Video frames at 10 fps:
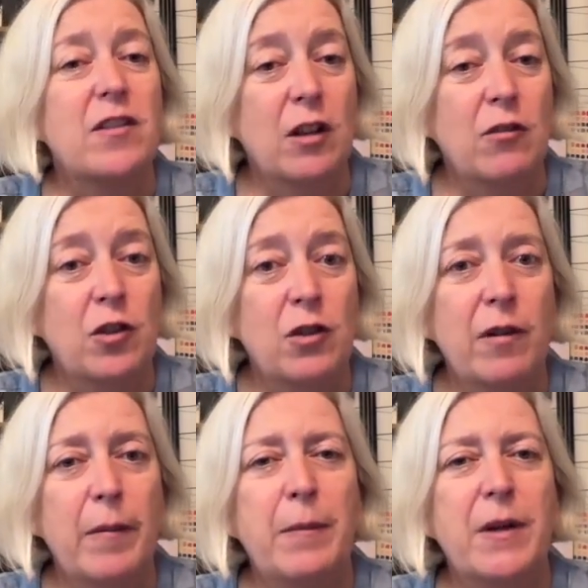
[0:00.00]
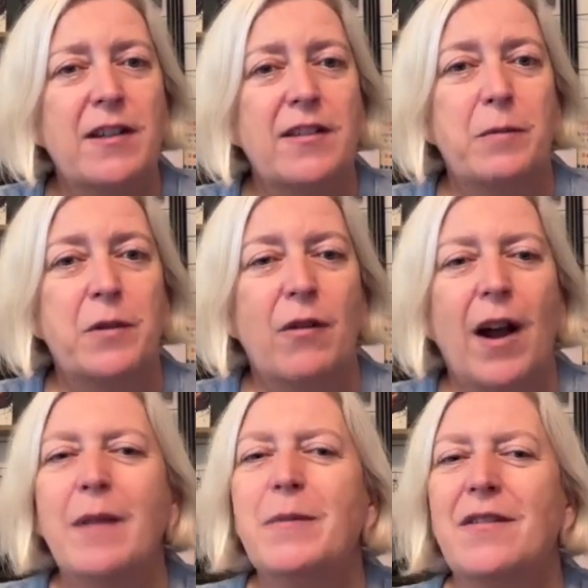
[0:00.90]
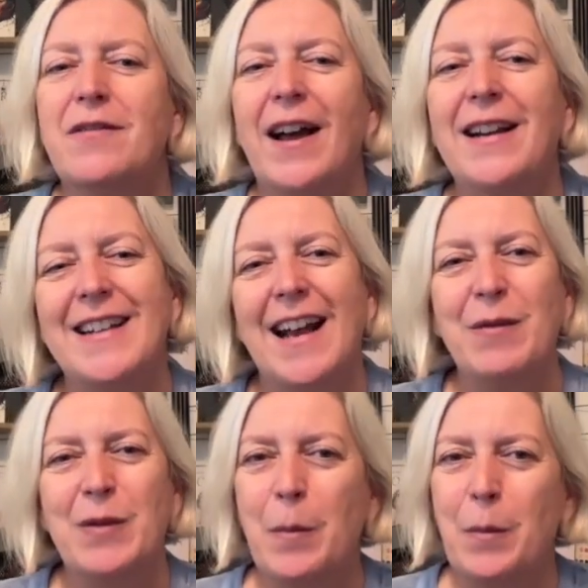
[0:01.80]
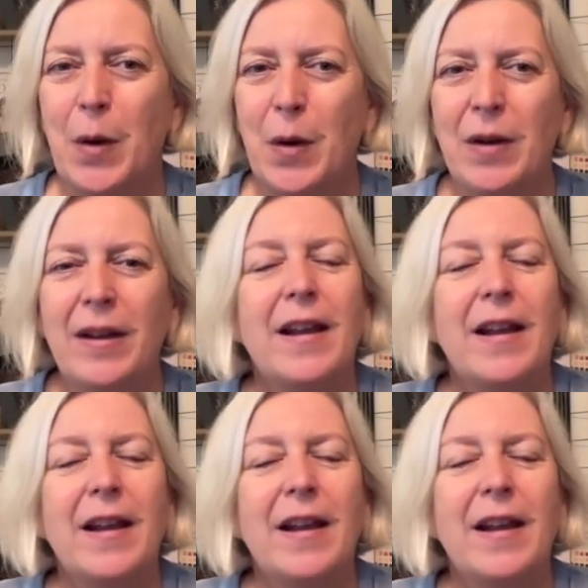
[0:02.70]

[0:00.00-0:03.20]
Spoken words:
So do remember to subscribe to find out more,